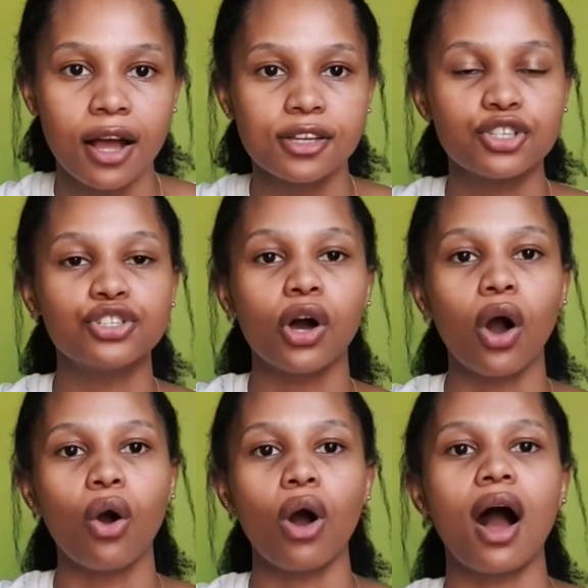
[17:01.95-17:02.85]

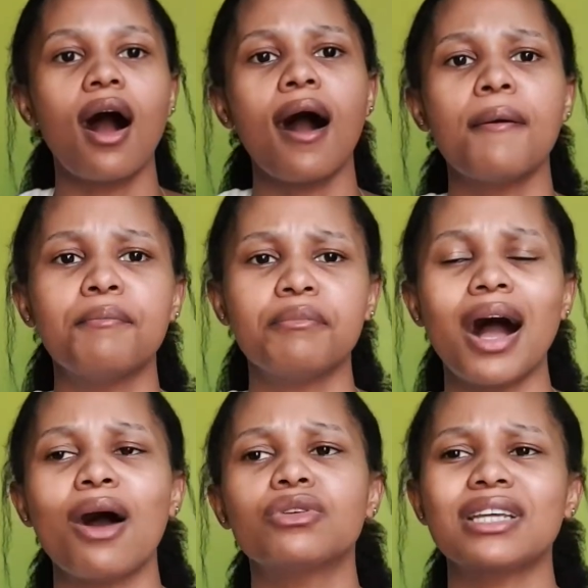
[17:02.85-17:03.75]
So I
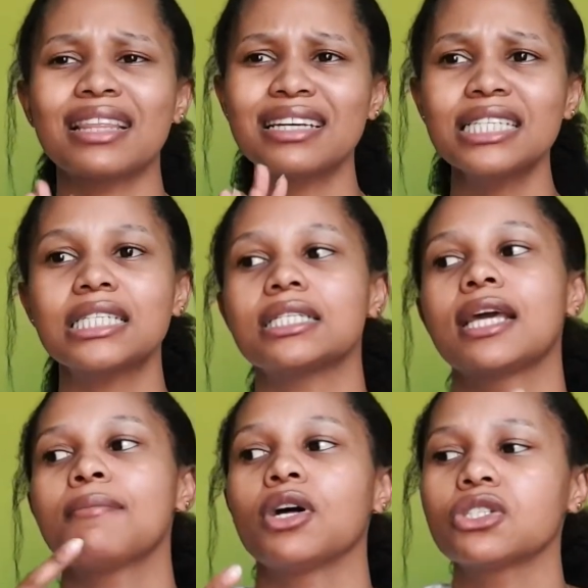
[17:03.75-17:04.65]
think it's the
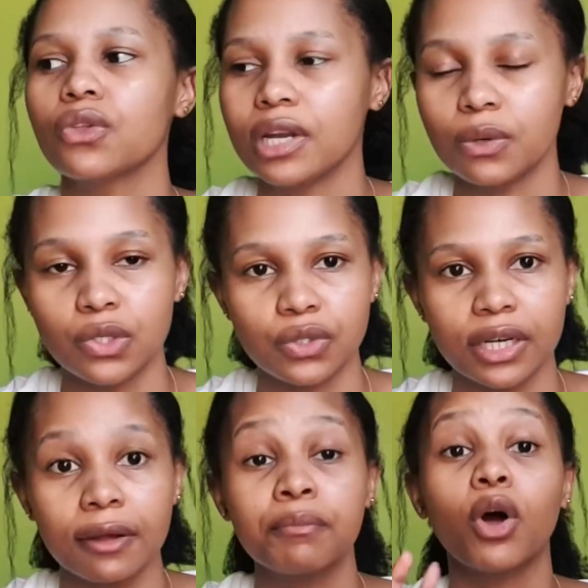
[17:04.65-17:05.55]
same article that I was
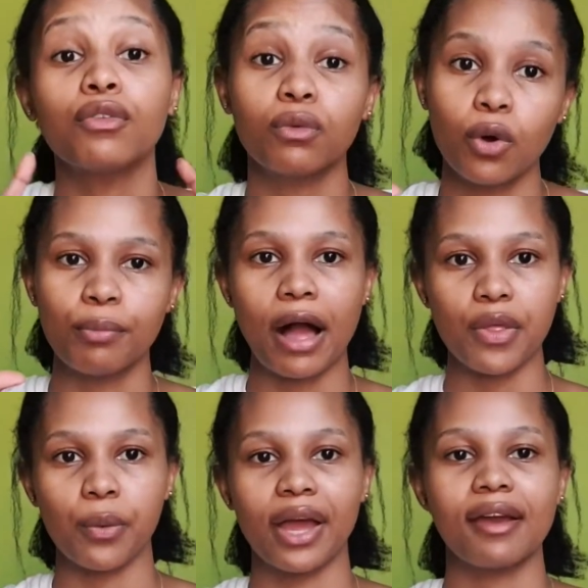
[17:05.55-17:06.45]
reading. Oh, by
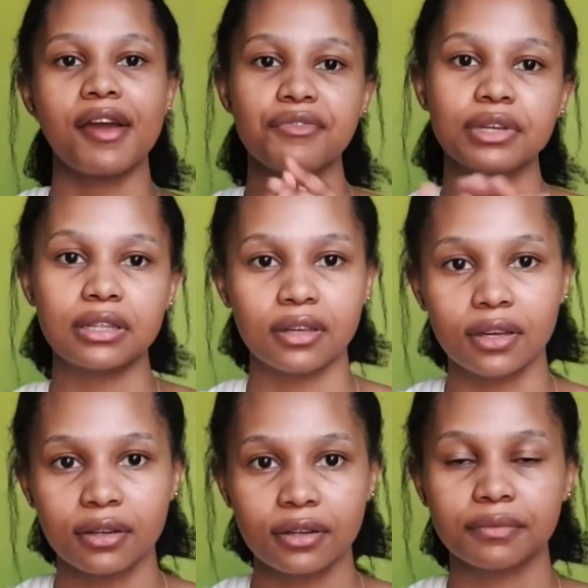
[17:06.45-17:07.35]
the way,
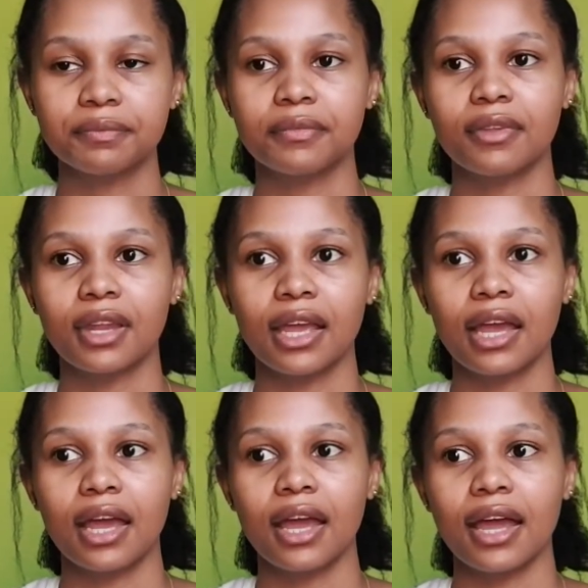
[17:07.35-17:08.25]
everything
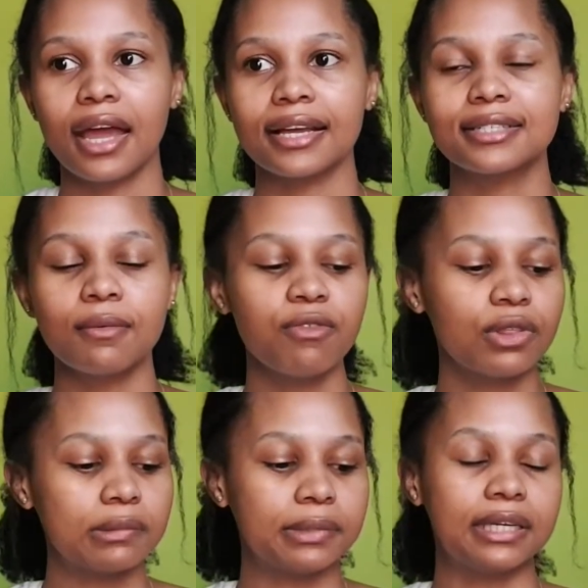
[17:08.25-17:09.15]
except for
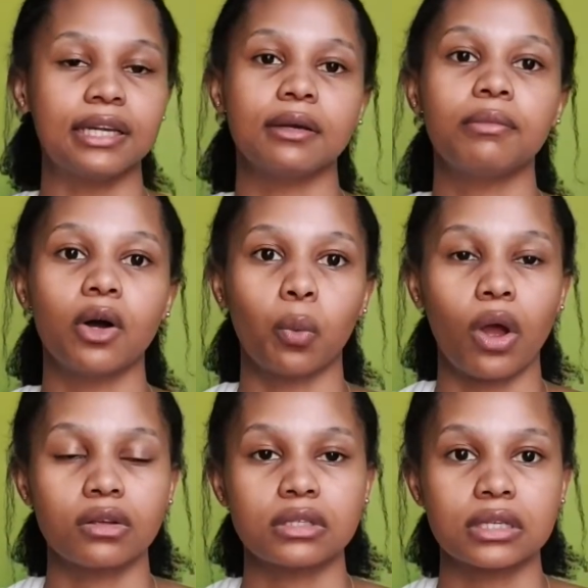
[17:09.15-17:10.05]
the beginning part
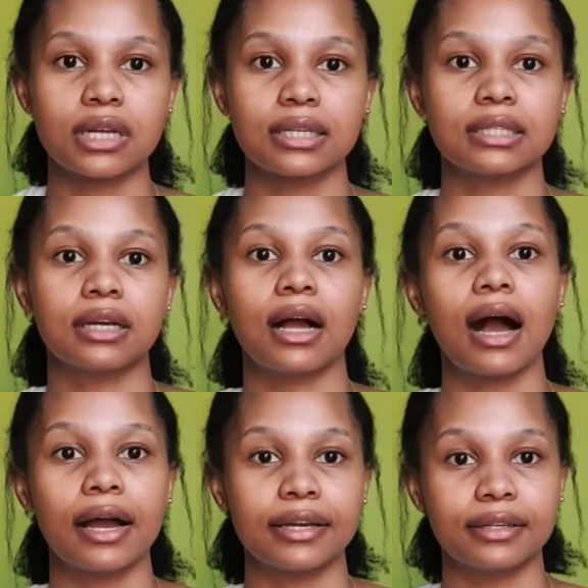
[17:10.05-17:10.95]
where I was discussing
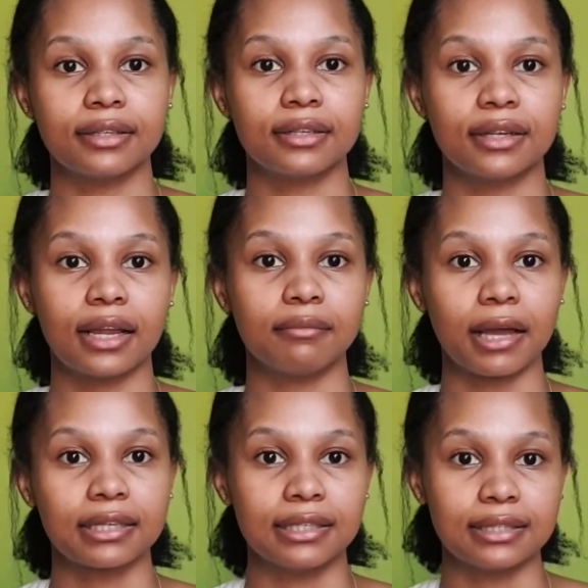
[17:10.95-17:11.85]
iron and
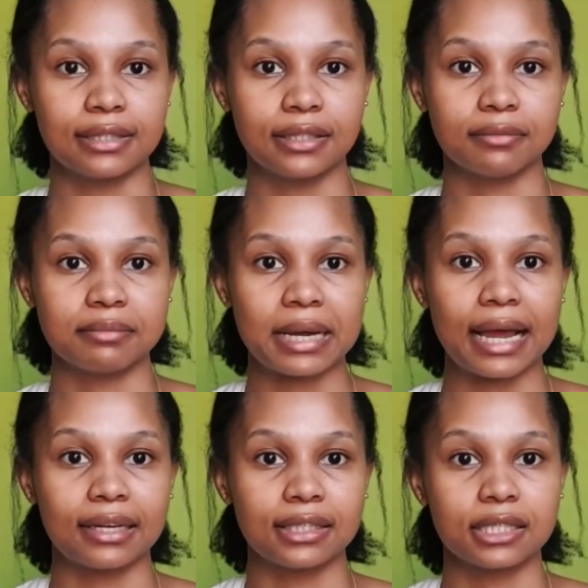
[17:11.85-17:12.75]
magnesium
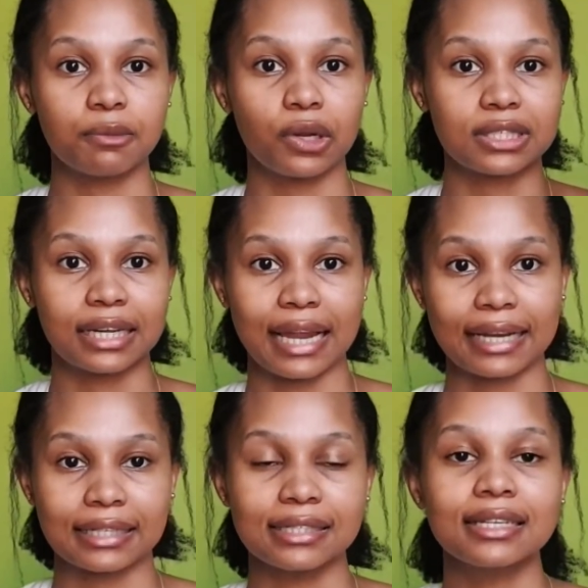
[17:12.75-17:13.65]
and
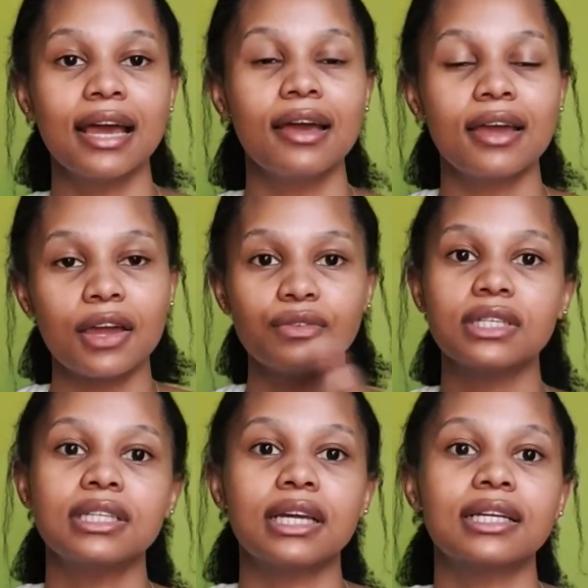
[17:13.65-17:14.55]
prostaglandins,
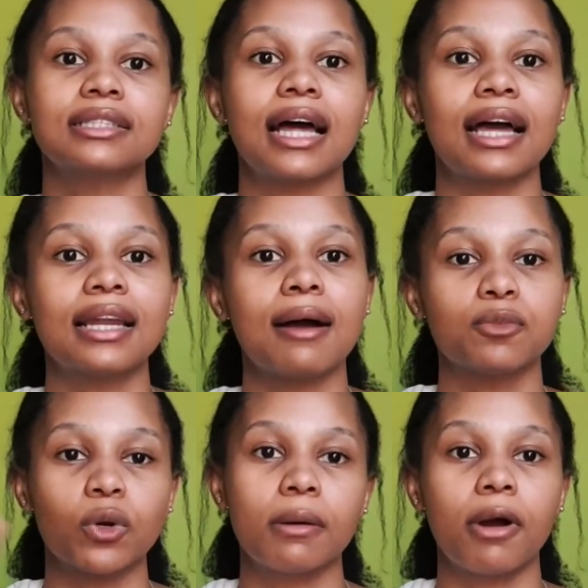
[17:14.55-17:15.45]
everything that I'm
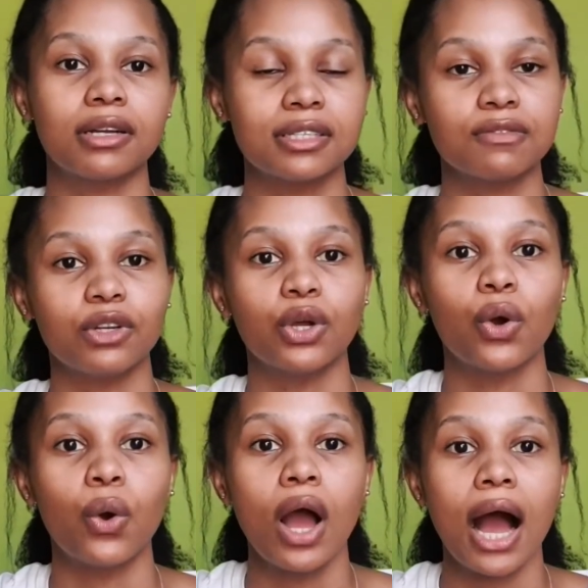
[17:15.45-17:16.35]
talking about in this
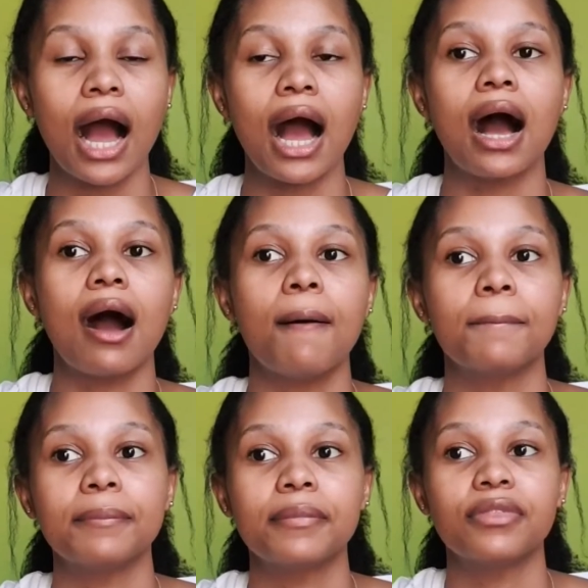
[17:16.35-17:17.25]
video,
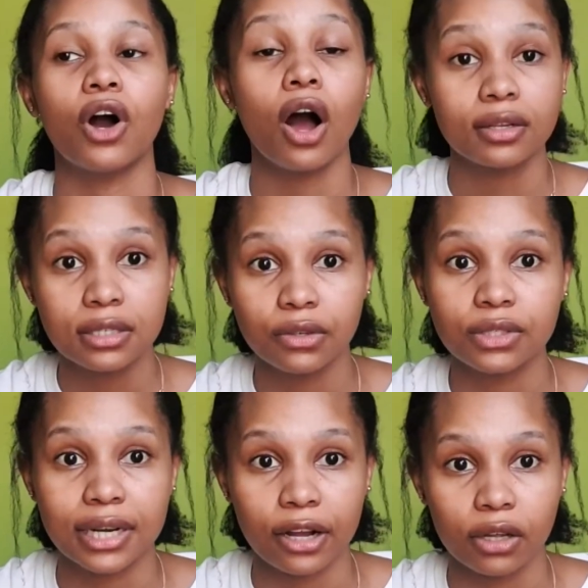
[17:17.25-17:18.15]
the
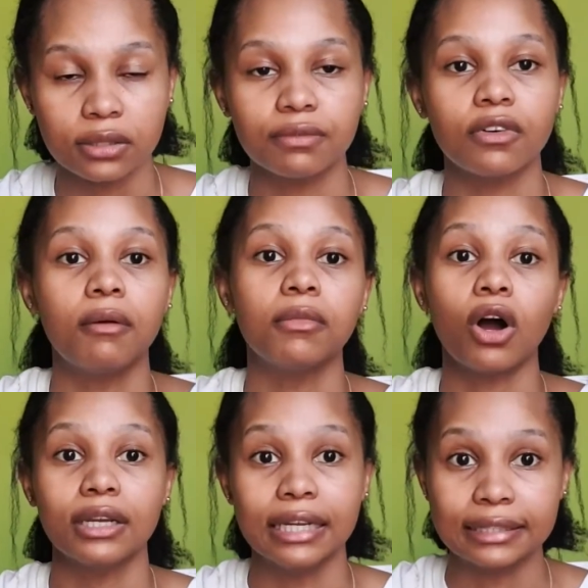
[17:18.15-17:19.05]
articles that I got them from
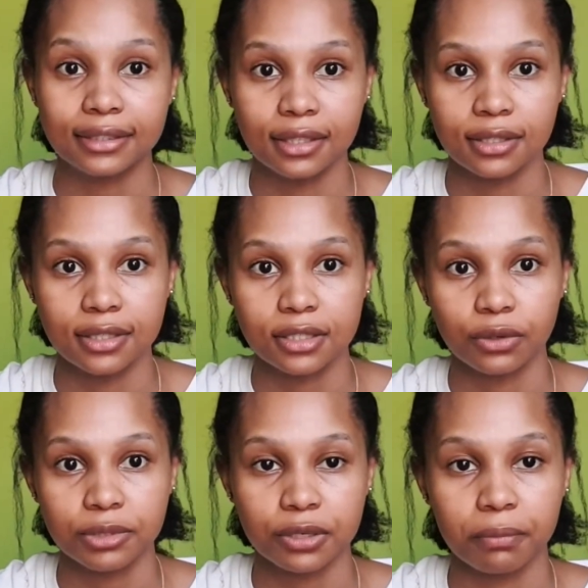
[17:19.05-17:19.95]
are linked in the
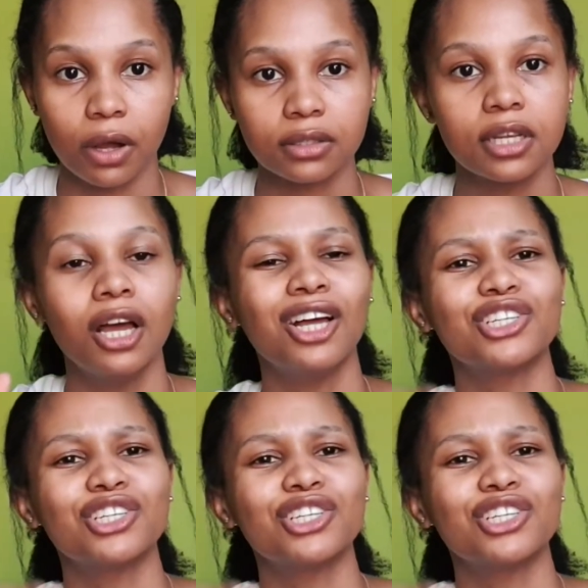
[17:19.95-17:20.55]
description box.